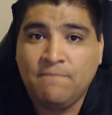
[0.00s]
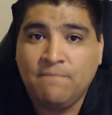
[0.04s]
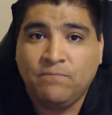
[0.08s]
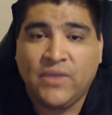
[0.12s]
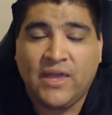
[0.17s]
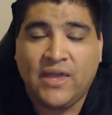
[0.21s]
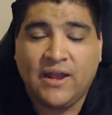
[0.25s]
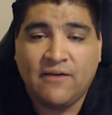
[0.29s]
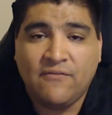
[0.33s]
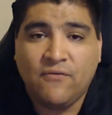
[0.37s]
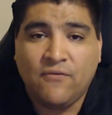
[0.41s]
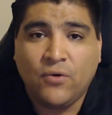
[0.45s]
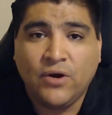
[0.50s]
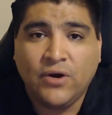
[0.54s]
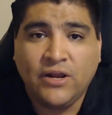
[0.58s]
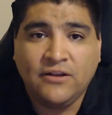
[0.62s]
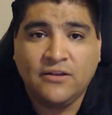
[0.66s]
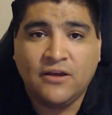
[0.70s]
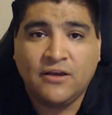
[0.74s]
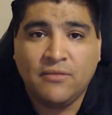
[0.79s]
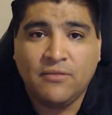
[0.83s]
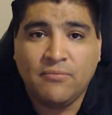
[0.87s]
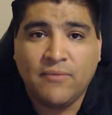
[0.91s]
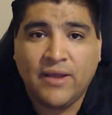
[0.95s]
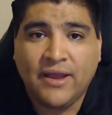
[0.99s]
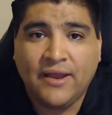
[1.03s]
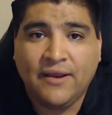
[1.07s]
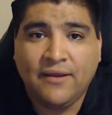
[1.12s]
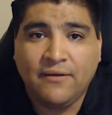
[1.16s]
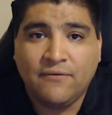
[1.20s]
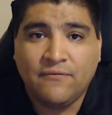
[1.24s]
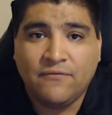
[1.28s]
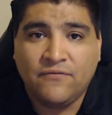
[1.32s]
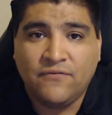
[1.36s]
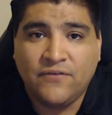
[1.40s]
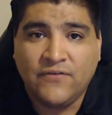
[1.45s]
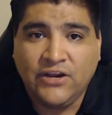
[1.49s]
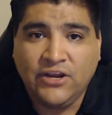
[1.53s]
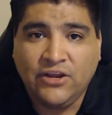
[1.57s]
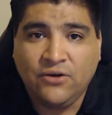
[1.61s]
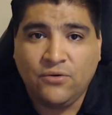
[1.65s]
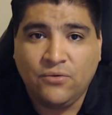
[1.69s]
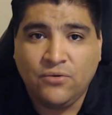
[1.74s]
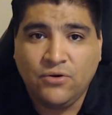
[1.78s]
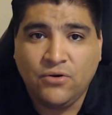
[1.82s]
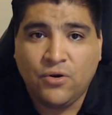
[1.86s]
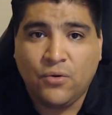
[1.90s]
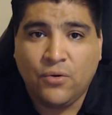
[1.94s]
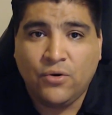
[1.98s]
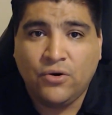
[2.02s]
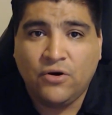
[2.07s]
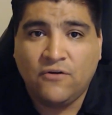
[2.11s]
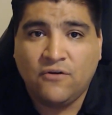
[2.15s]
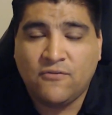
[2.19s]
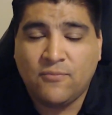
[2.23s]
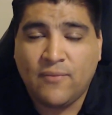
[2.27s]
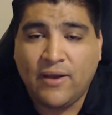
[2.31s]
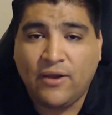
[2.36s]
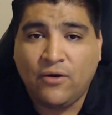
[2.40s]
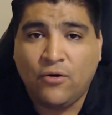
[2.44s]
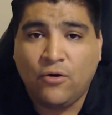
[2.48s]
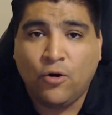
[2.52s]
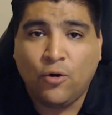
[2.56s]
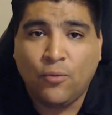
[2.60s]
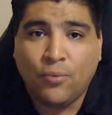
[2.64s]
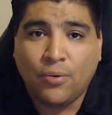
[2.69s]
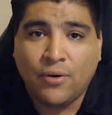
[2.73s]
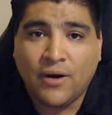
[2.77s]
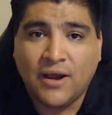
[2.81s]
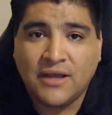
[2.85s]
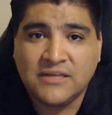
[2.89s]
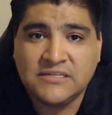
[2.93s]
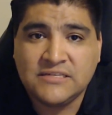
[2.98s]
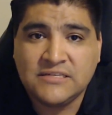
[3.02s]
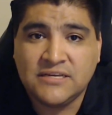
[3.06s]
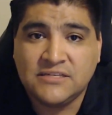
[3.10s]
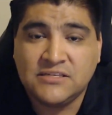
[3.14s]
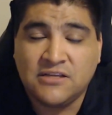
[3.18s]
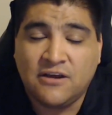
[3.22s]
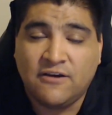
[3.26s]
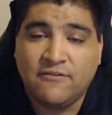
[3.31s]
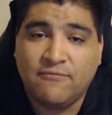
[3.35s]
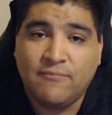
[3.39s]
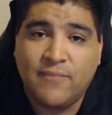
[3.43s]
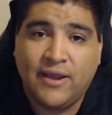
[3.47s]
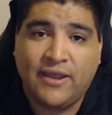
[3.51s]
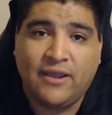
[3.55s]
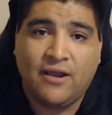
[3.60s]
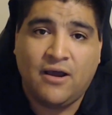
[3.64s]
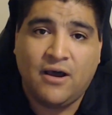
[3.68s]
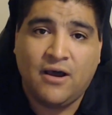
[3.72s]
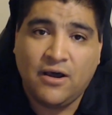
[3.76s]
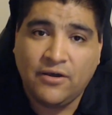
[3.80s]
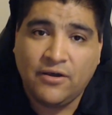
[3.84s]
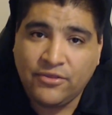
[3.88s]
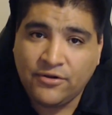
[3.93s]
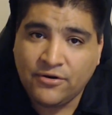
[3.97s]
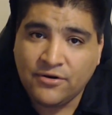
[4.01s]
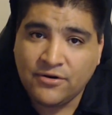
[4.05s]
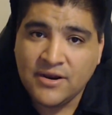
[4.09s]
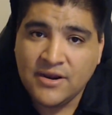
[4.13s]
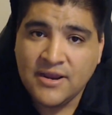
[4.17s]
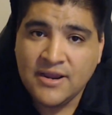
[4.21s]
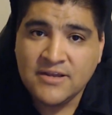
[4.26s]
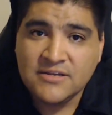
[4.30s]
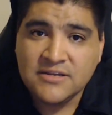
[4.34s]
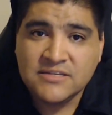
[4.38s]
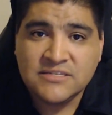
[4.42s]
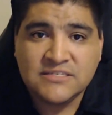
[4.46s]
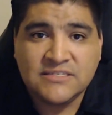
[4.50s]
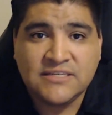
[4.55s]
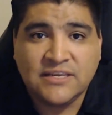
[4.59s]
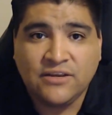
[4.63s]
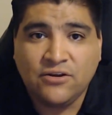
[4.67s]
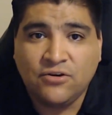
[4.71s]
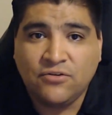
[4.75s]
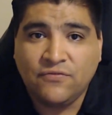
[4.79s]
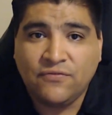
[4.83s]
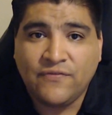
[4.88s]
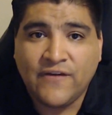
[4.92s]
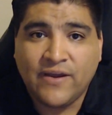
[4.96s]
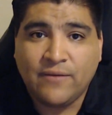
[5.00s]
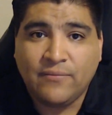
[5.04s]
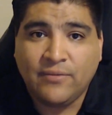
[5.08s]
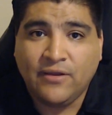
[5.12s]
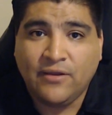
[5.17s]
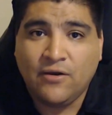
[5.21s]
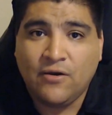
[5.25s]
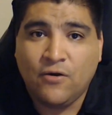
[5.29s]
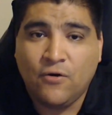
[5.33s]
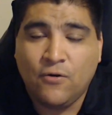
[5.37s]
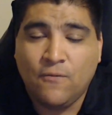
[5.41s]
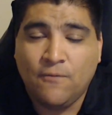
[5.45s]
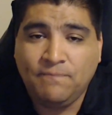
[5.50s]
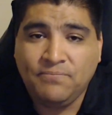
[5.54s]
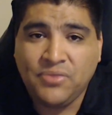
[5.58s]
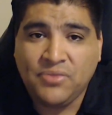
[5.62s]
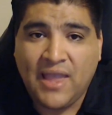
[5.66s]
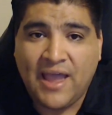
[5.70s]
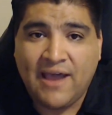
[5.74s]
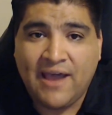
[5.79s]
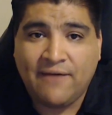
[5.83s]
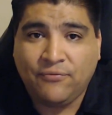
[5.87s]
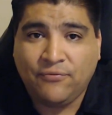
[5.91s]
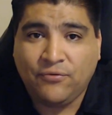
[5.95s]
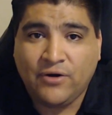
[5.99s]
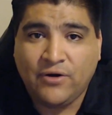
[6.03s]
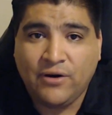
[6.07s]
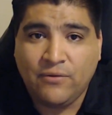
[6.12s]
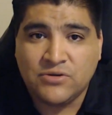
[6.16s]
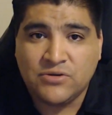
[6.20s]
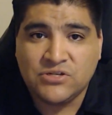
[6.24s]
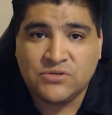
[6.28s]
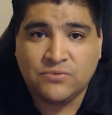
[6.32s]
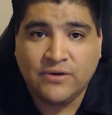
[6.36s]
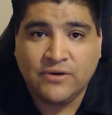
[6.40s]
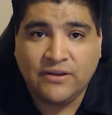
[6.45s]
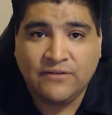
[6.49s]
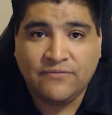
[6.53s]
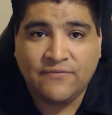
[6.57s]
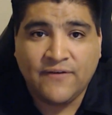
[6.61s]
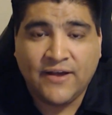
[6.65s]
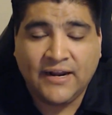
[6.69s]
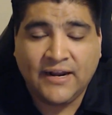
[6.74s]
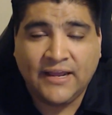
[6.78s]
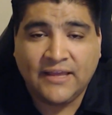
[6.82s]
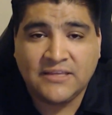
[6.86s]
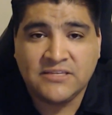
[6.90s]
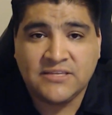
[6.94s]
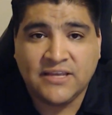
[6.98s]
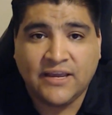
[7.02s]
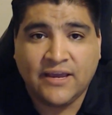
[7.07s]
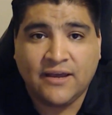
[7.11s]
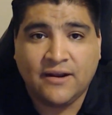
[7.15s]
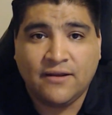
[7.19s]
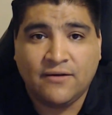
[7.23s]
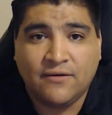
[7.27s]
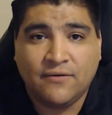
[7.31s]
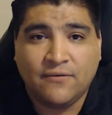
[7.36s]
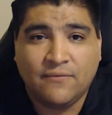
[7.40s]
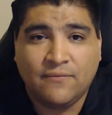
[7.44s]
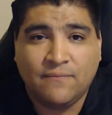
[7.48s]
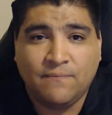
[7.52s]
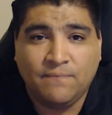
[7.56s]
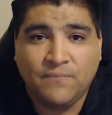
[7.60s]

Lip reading: And I've already done my video going over my whole process of my other single family home after it was refinanced. I got a